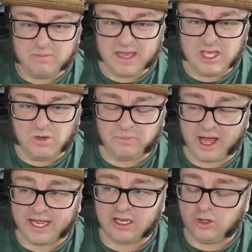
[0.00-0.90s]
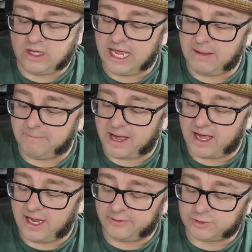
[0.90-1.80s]
make you buy it. You can't
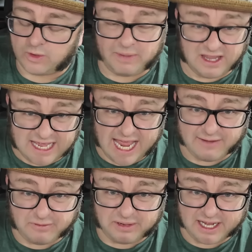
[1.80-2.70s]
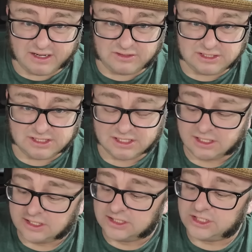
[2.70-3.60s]
buy, I always want to buy like half a pound
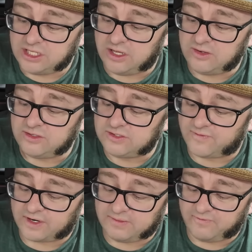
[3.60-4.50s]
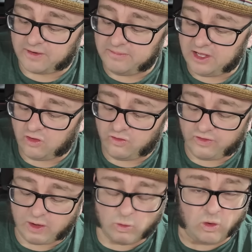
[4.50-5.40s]
to use for, for a meal.
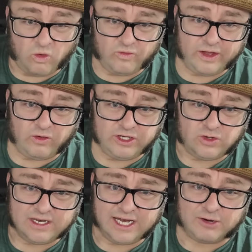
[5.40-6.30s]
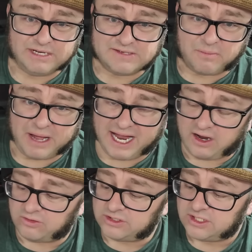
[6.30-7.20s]
They will, they only do it in increments of a
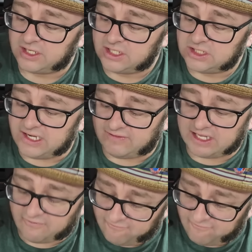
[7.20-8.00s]
pound. So you have to get a